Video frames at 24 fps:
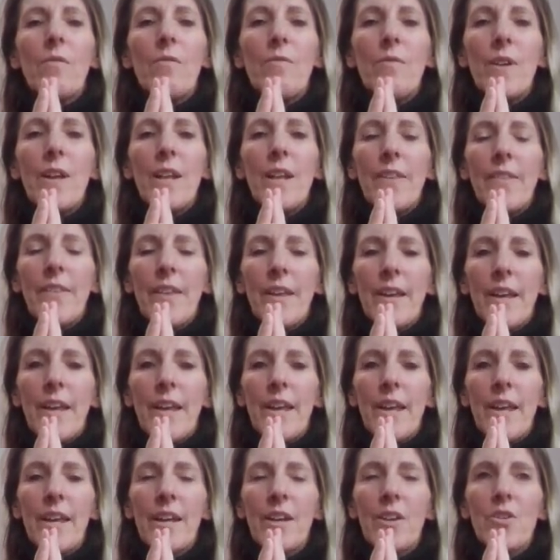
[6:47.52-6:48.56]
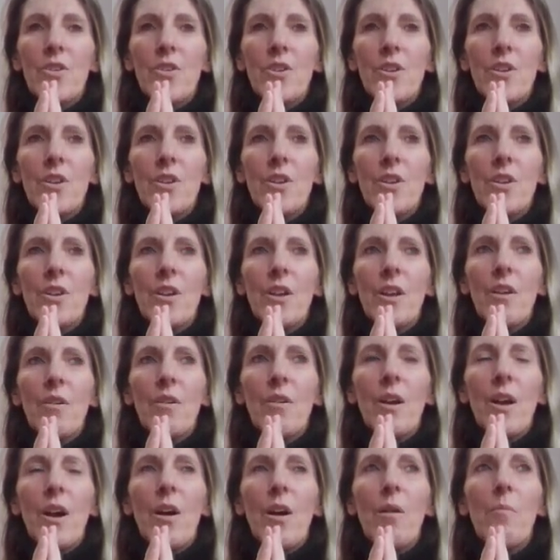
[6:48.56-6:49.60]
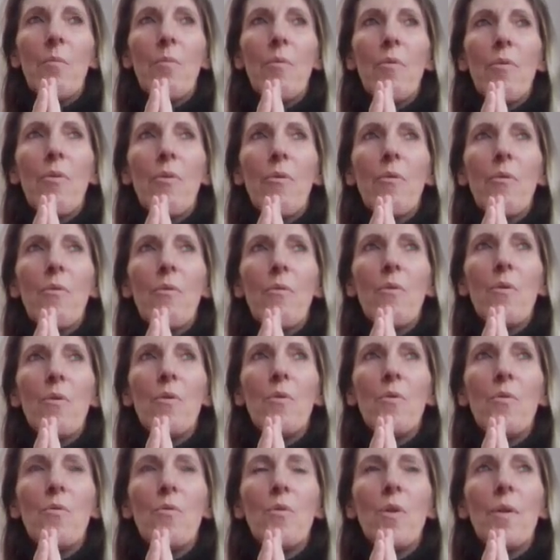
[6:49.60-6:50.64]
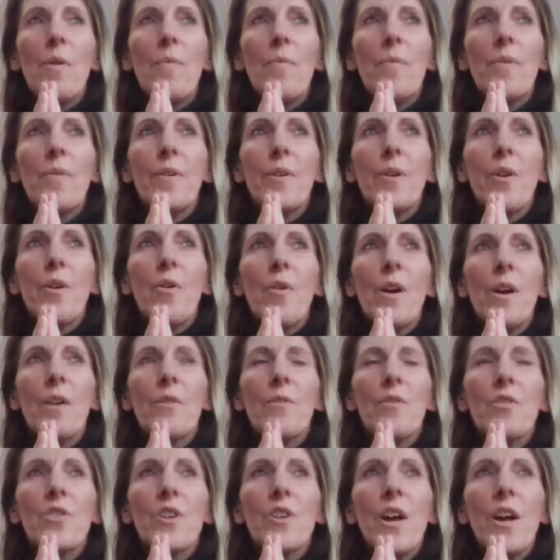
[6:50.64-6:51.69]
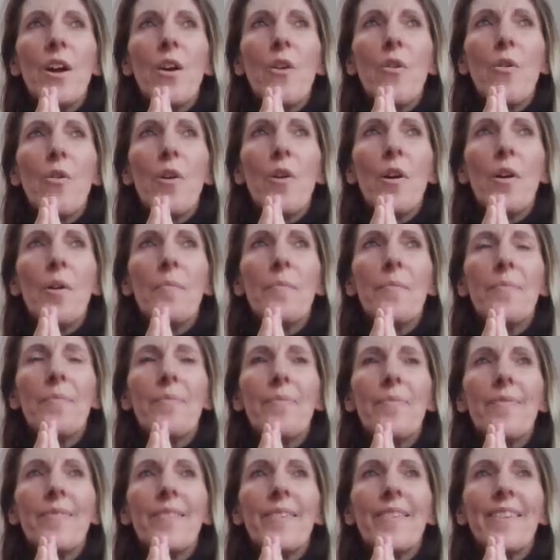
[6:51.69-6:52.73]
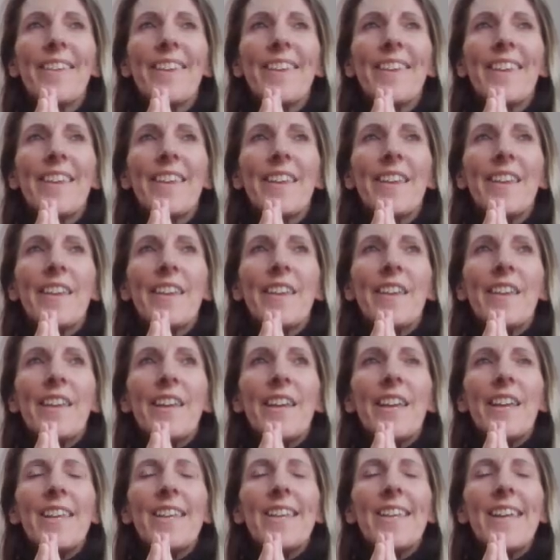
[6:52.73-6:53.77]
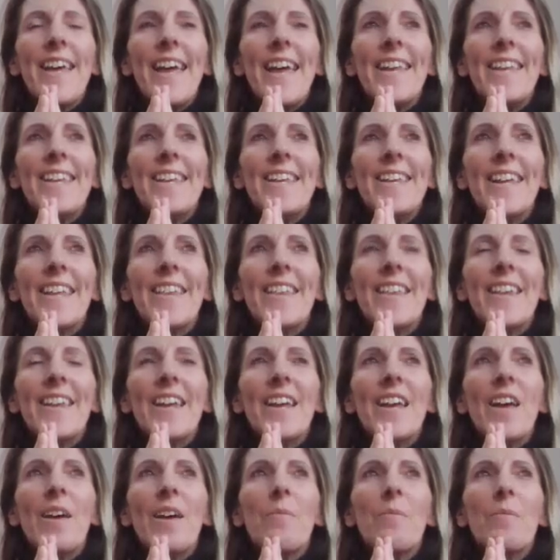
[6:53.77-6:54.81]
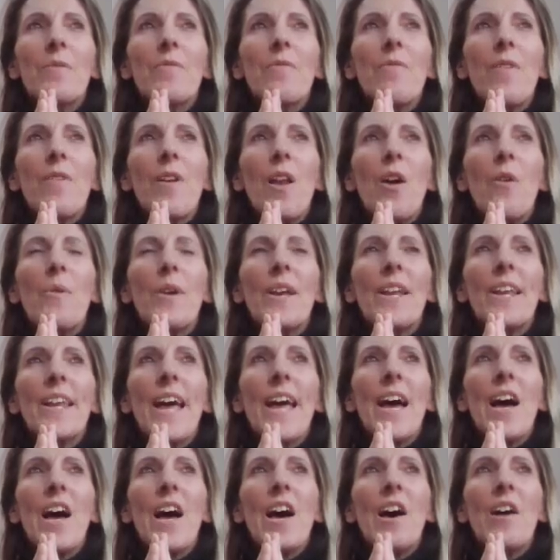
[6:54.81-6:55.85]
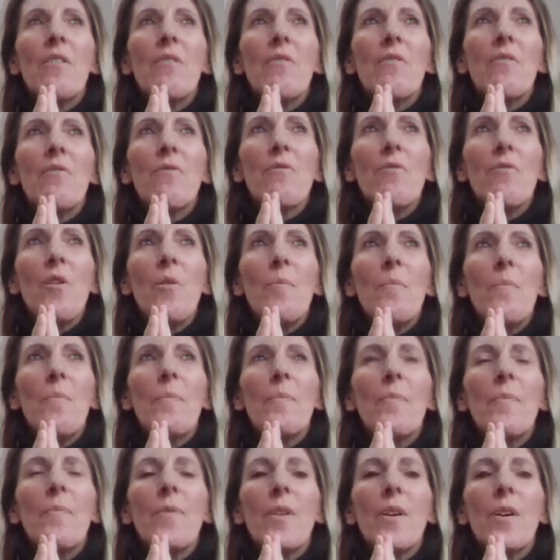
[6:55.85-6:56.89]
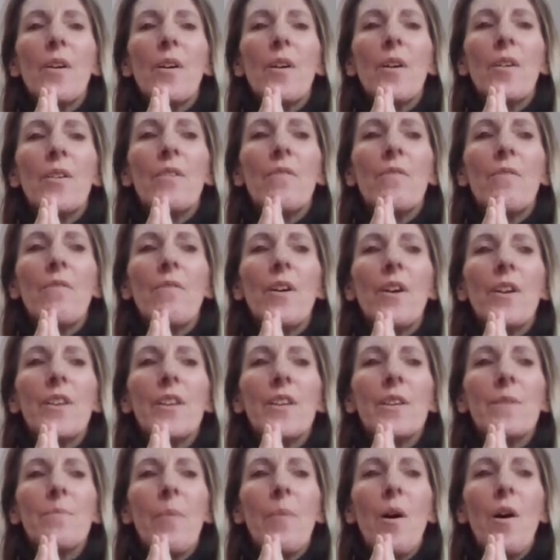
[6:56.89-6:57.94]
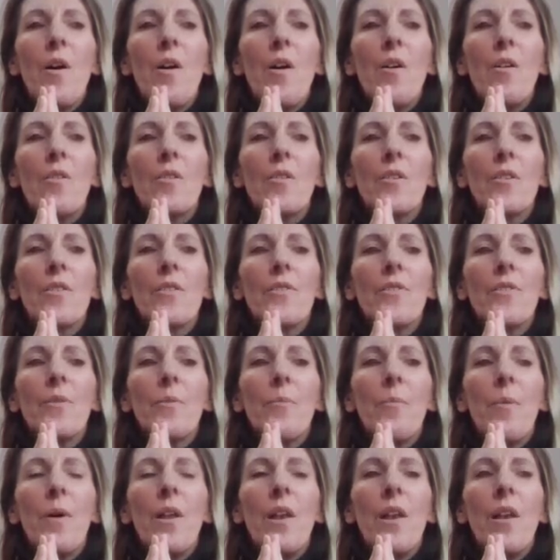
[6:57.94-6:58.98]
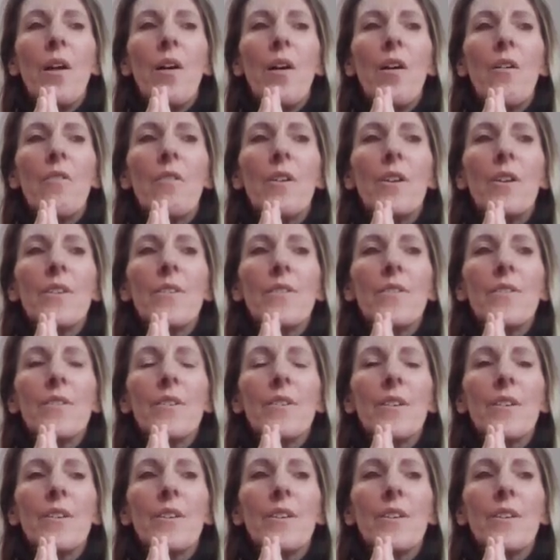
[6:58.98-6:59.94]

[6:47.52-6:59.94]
Feeling that connection going up through the crown chakra, intending that it comes flowing down from our divine spark, Polaris.